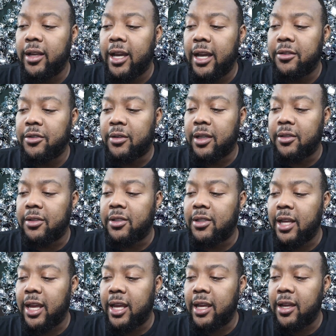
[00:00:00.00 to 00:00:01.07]
As you can
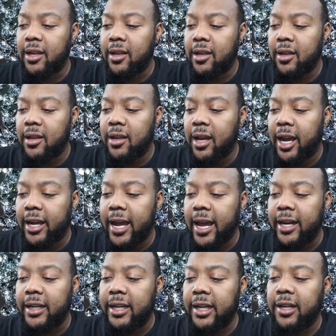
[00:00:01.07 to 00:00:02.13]
see, I
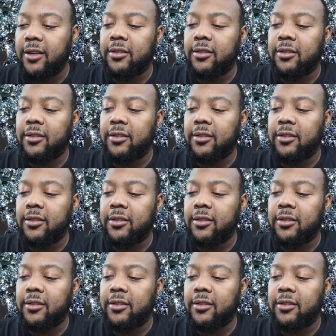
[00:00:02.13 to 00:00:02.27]
got it here